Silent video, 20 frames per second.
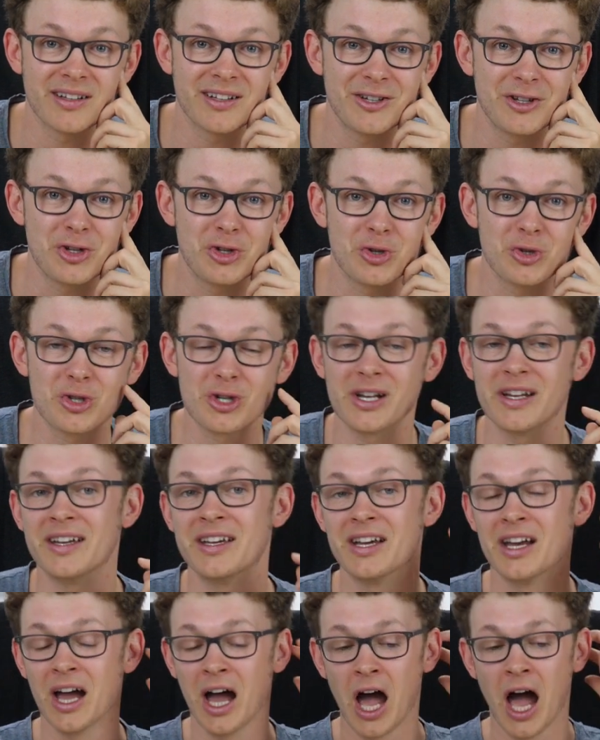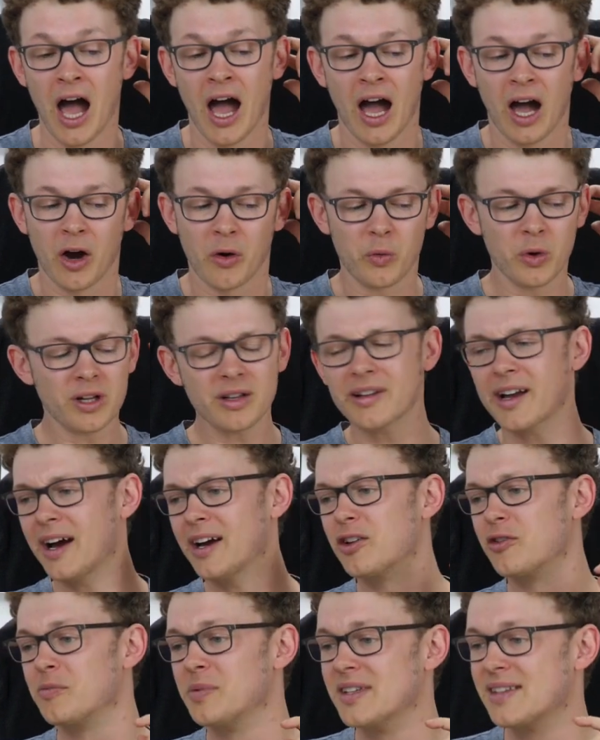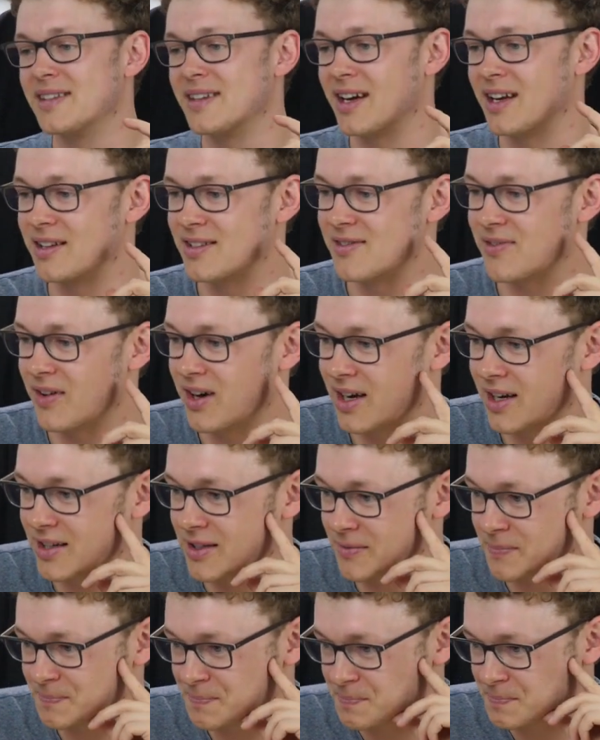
and usually will kind of be satisfied.